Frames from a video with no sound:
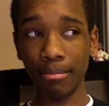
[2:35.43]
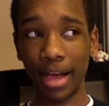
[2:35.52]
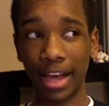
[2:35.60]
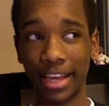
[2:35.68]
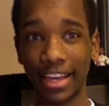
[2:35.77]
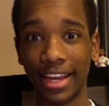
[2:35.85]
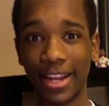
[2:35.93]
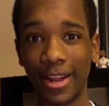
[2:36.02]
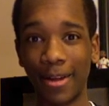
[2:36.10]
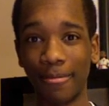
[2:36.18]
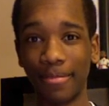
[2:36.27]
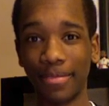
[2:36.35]
I can kind of
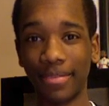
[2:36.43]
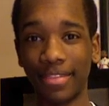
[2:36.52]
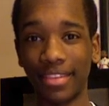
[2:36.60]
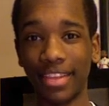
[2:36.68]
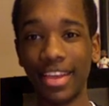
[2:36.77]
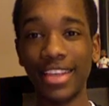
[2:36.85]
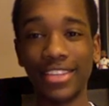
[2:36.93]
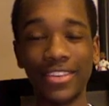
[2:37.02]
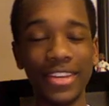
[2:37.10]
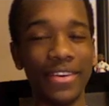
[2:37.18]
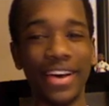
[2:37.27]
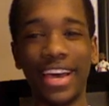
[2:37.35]
hear them. So
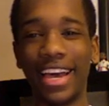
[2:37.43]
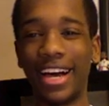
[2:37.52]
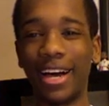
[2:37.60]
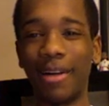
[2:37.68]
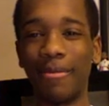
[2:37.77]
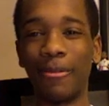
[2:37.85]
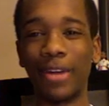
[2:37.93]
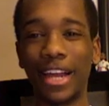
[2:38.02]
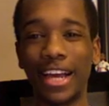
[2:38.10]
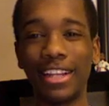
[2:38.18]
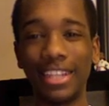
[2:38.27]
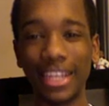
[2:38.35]
anyway, when
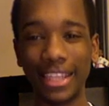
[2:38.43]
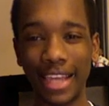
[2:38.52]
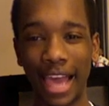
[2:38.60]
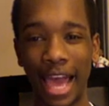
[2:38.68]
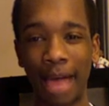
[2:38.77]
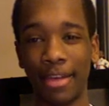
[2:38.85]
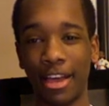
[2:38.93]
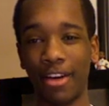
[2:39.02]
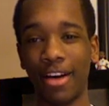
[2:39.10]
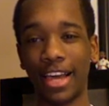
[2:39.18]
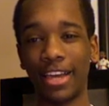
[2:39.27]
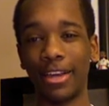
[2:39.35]
I click the app now,
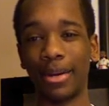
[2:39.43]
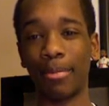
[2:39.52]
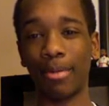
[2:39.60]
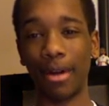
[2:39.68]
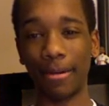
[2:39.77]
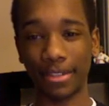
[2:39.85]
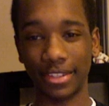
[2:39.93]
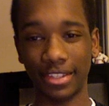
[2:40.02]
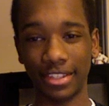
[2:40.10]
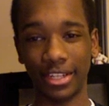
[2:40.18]
I can go to Preferences